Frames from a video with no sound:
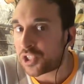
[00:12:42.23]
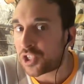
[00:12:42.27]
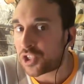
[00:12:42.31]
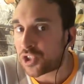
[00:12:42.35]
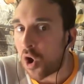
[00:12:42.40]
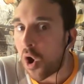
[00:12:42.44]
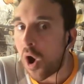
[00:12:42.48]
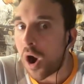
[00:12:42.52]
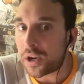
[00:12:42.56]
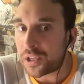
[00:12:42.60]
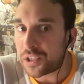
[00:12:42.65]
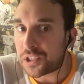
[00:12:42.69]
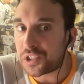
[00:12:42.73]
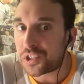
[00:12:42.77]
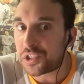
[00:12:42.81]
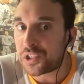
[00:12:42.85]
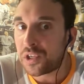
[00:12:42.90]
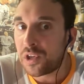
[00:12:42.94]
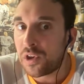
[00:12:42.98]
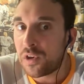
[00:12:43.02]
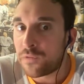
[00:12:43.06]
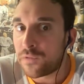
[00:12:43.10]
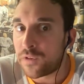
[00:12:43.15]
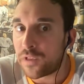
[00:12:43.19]
starts
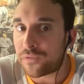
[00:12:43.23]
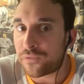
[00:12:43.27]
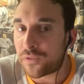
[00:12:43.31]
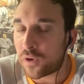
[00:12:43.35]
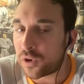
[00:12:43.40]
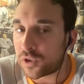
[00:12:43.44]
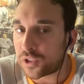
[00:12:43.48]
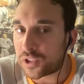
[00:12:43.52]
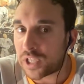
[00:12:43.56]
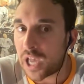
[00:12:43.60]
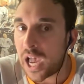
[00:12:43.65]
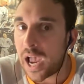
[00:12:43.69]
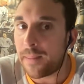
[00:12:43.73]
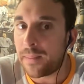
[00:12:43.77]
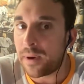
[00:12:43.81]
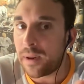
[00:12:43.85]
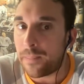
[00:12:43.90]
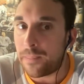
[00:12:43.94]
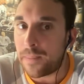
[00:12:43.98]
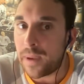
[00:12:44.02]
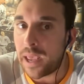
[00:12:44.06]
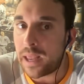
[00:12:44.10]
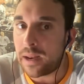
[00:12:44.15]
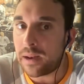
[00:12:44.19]
for the first time in a
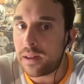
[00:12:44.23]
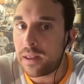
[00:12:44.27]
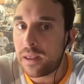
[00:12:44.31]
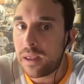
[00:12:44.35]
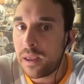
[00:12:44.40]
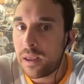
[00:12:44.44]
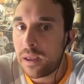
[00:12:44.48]
bit.